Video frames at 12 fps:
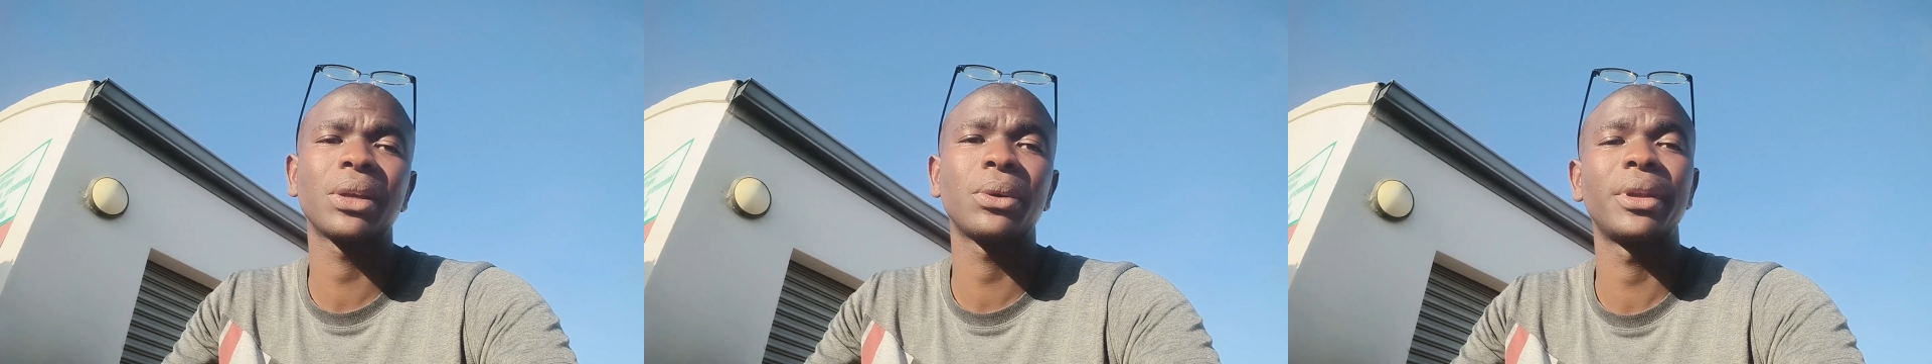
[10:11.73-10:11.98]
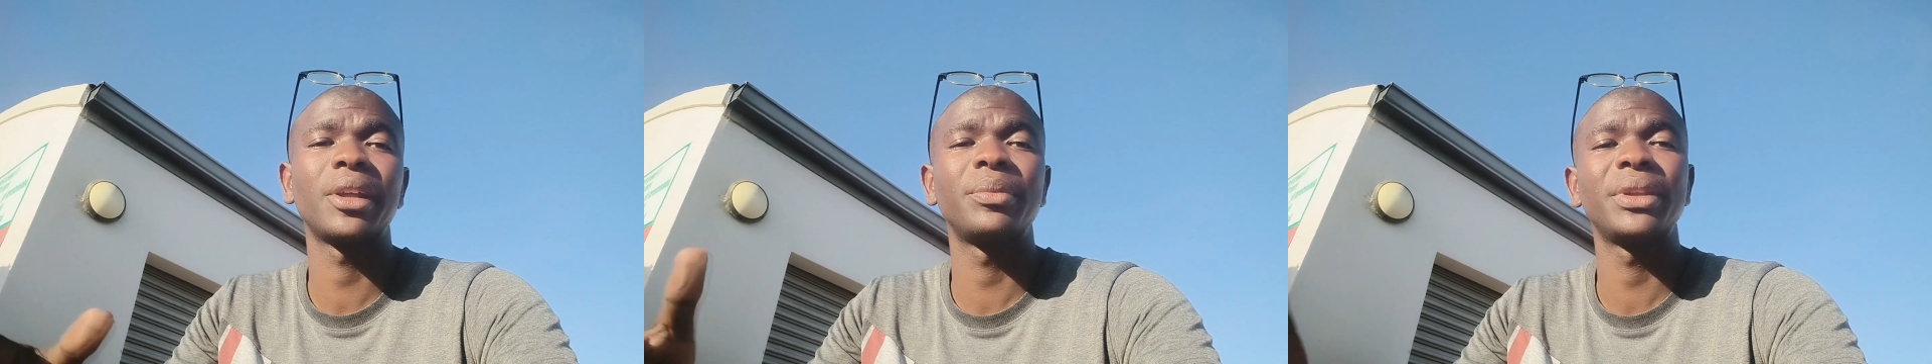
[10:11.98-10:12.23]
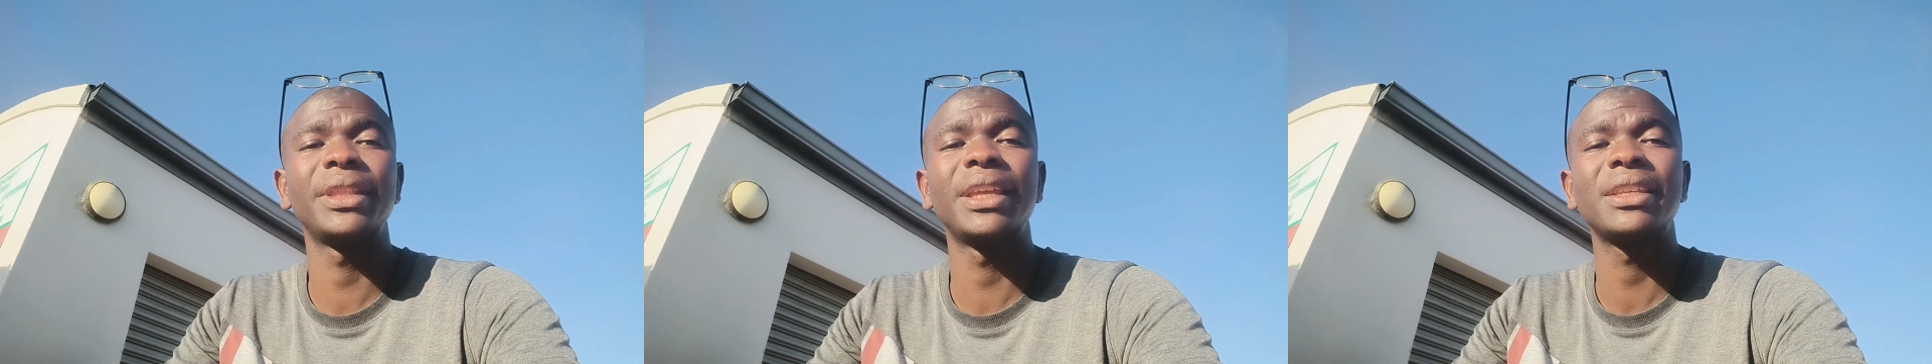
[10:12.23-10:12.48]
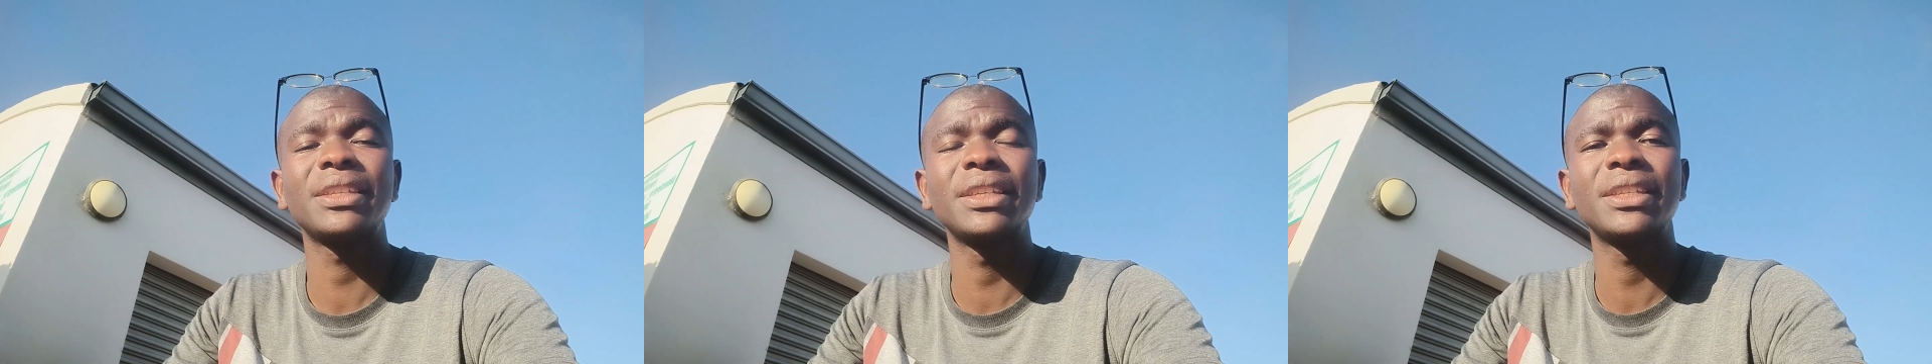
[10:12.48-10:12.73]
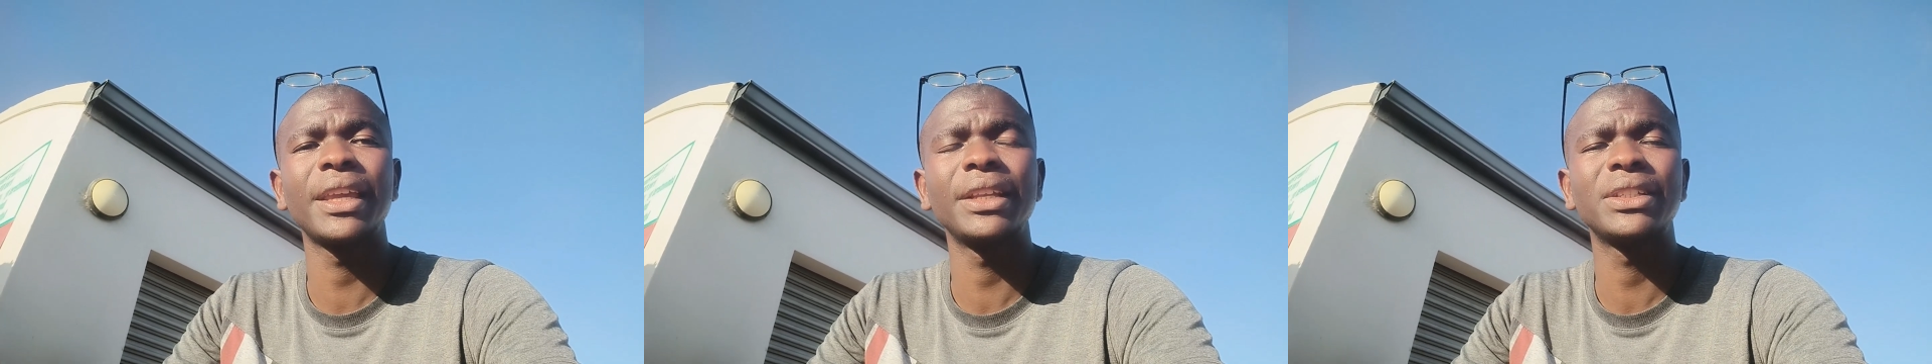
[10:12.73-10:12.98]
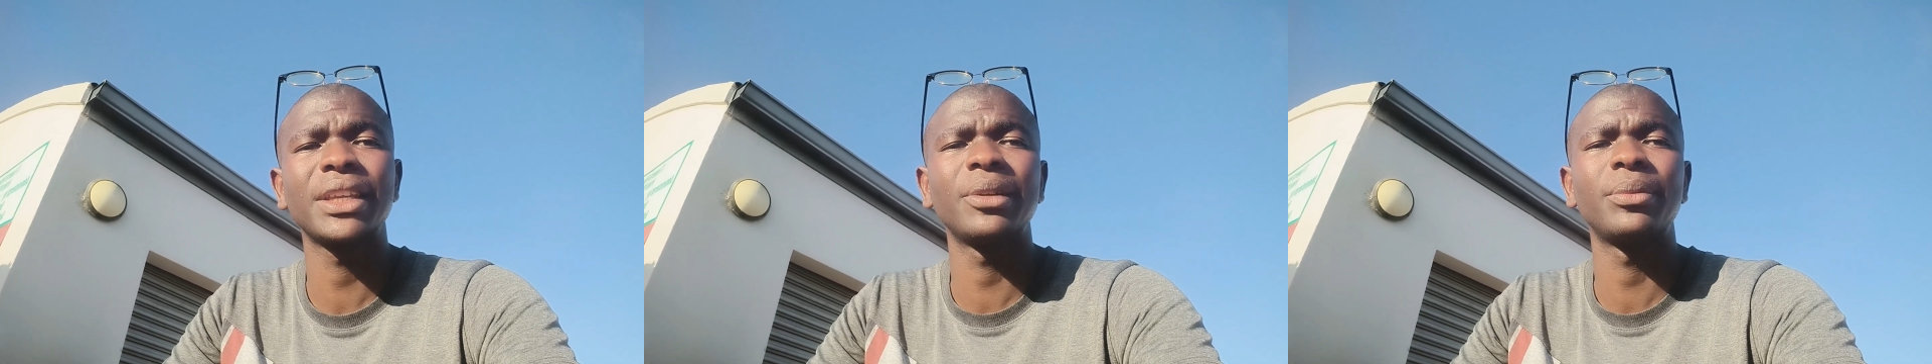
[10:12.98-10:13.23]
are gonna be the
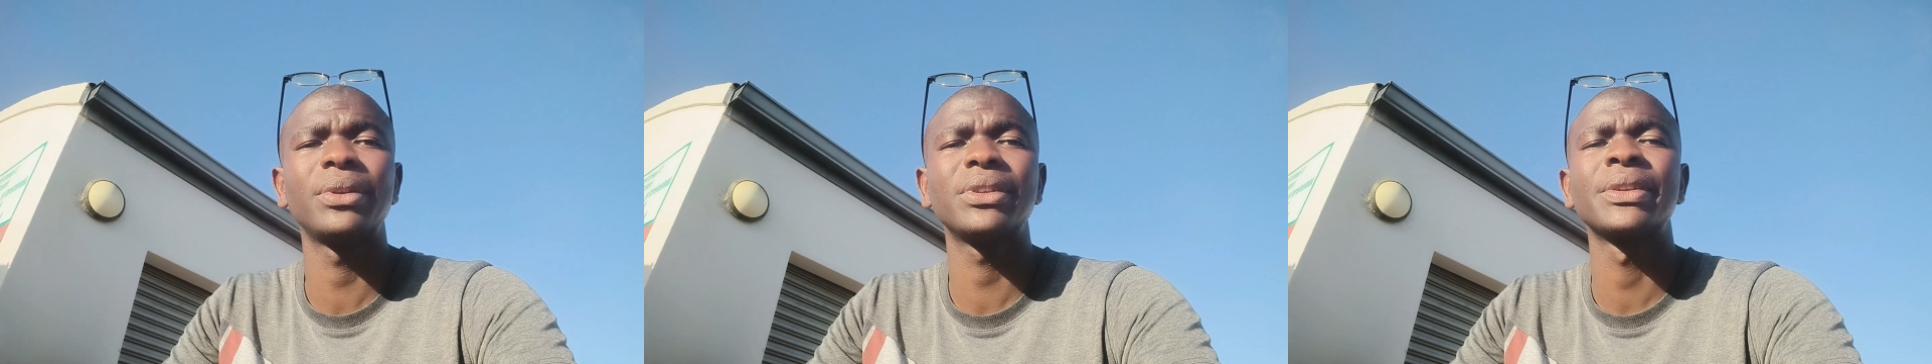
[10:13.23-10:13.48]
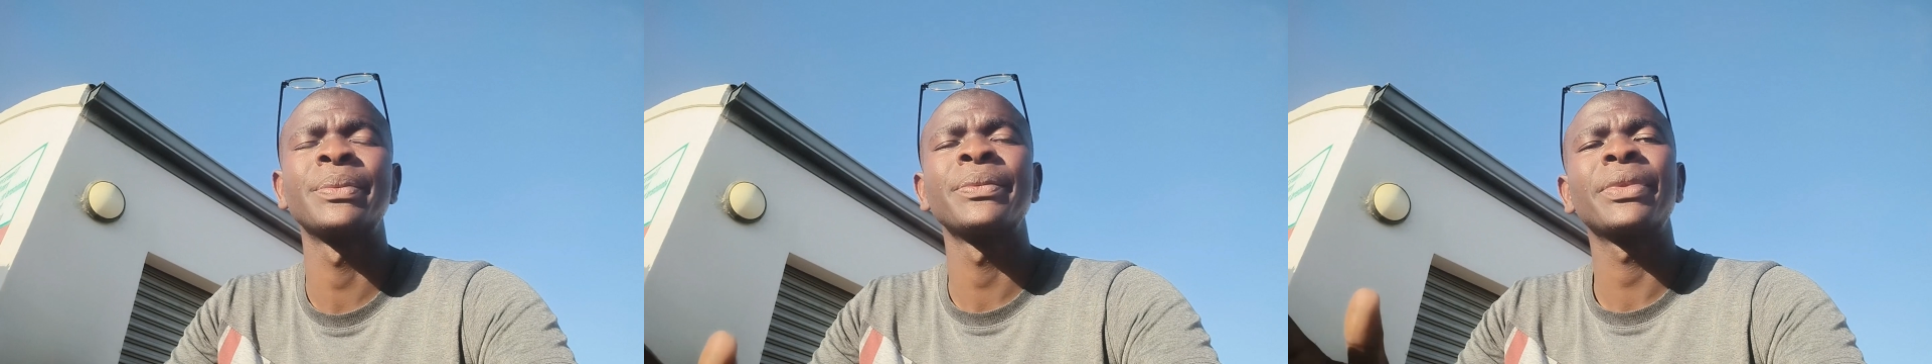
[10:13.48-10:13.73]
detail tables.